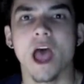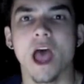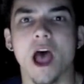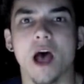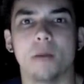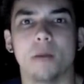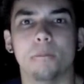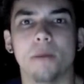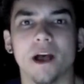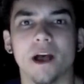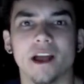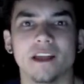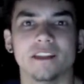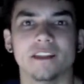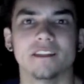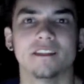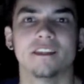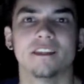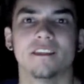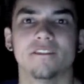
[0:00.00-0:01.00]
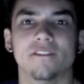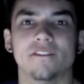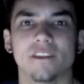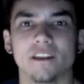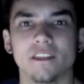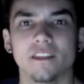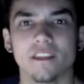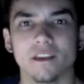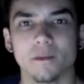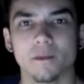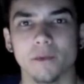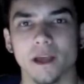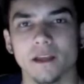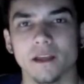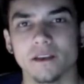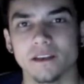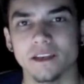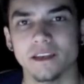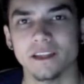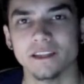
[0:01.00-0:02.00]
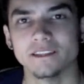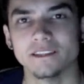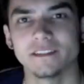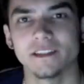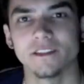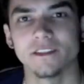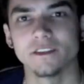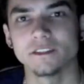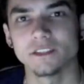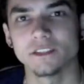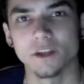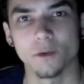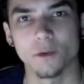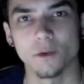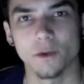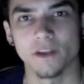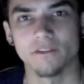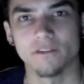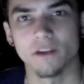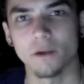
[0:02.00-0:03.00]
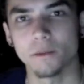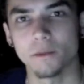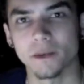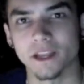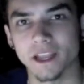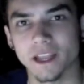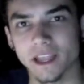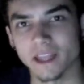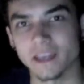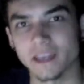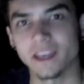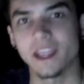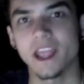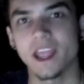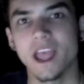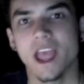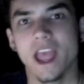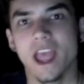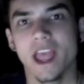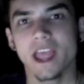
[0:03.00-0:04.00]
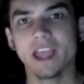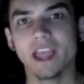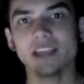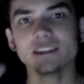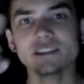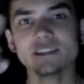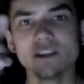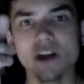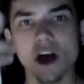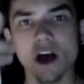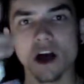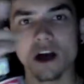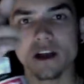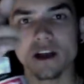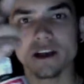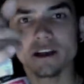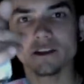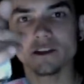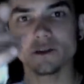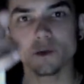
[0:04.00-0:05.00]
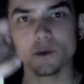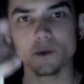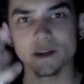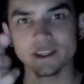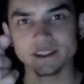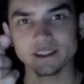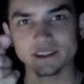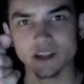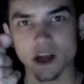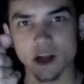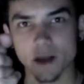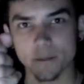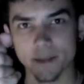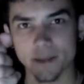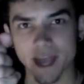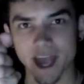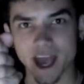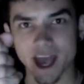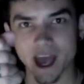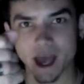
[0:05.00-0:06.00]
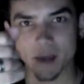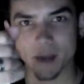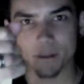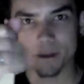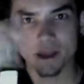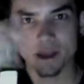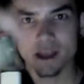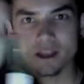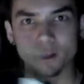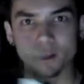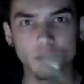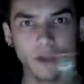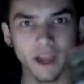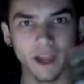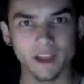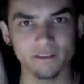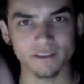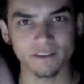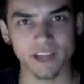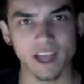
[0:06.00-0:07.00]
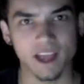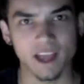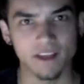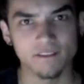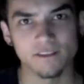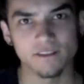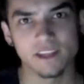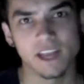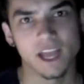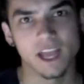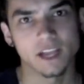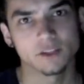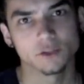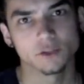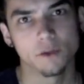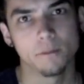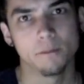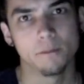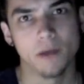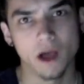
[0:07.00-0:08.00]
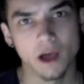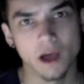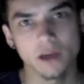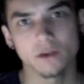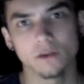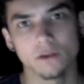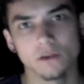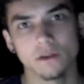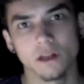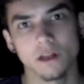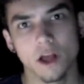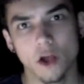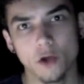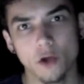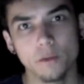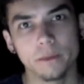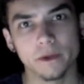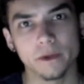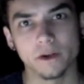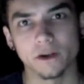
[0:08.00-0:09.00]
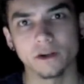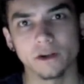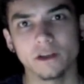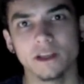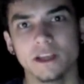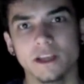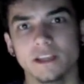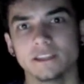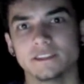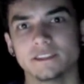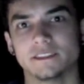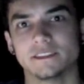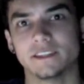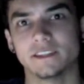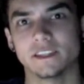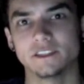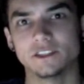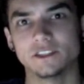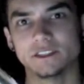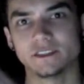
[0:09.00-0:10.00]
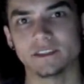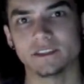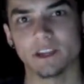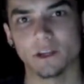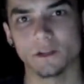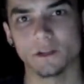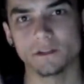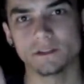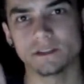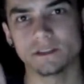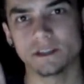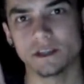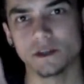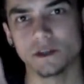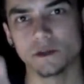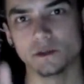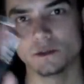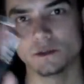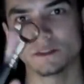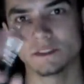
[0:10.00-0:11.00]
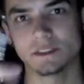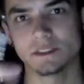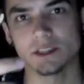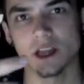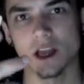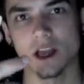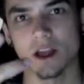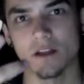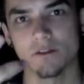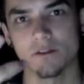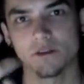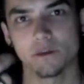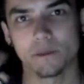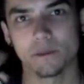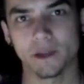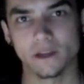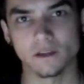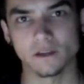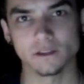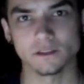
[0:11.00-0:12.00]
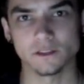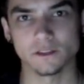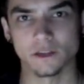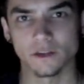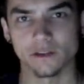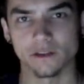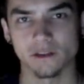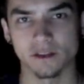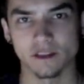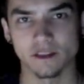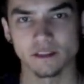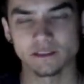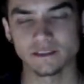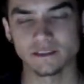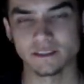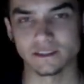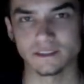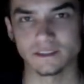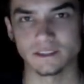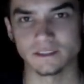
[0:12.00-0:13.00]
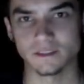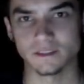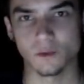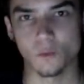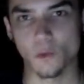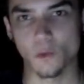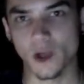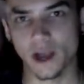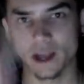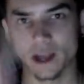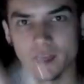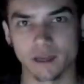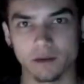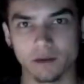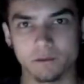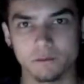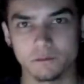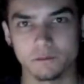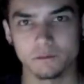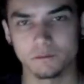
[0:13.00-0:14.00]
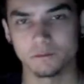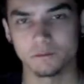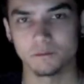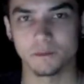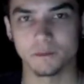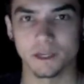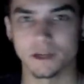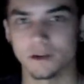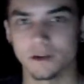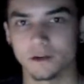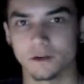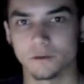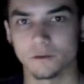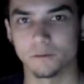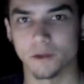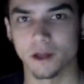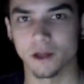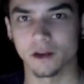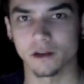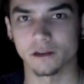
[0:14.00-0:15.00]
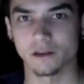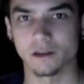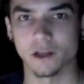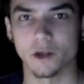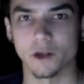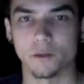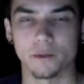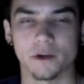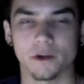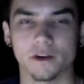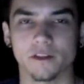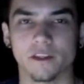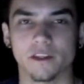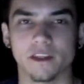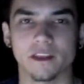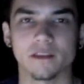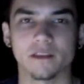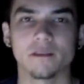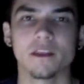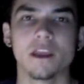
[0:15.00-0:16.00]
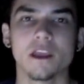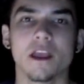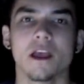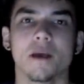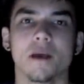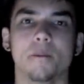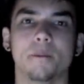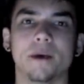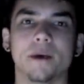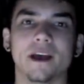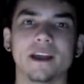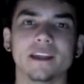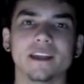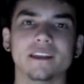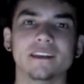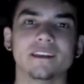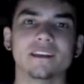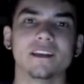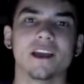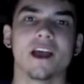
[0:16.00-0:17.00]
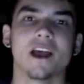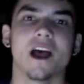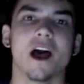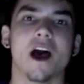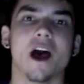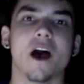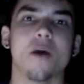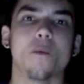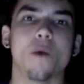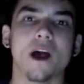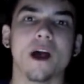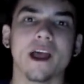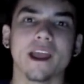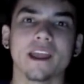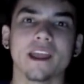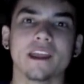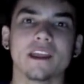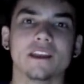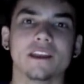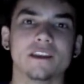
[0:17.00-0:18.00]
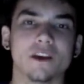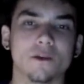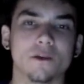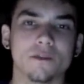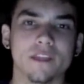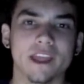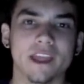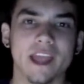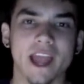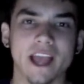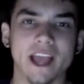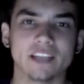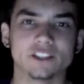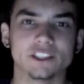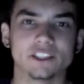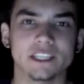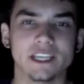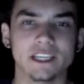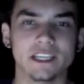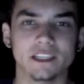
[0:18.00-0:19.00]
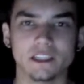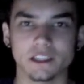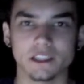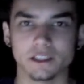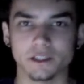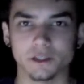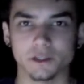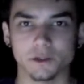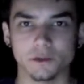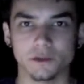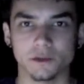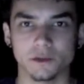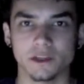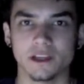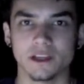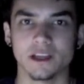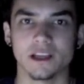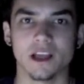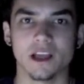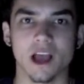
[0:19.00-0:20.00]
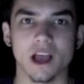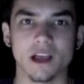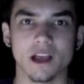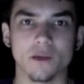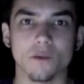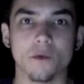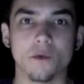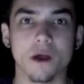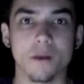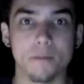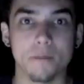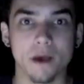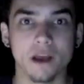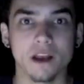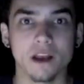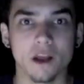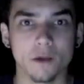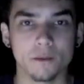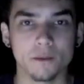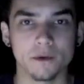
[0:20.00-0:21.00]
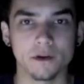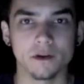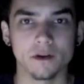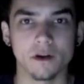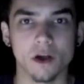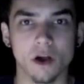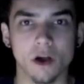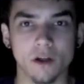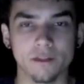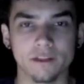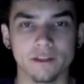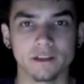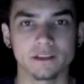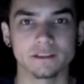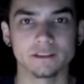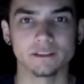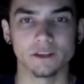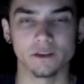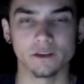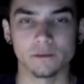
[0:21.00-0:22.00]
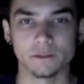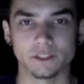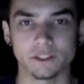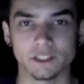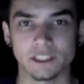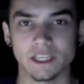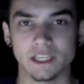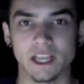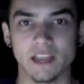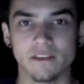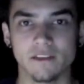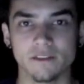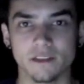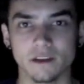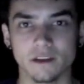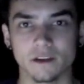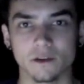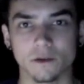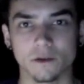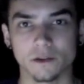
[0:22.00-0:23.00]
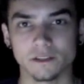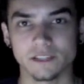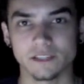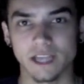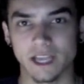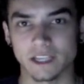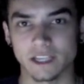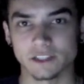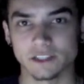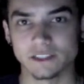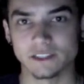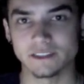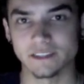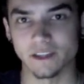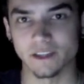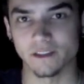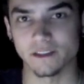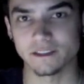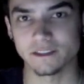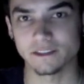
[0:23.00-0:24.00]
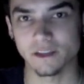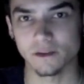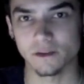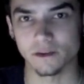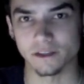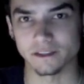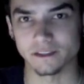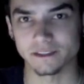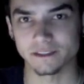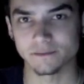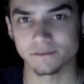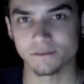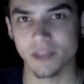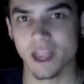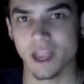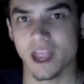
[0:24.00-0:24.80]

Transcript: but the funny thing about it is there's no way of opening it. It's not a twist top cap. You have to have an actual bottle opener, such as those used for beers or other things. This is a wine beer bottle opener thing. But why don't they actually include a bottle opener on the soda machine if they're going to actually sell these sodas?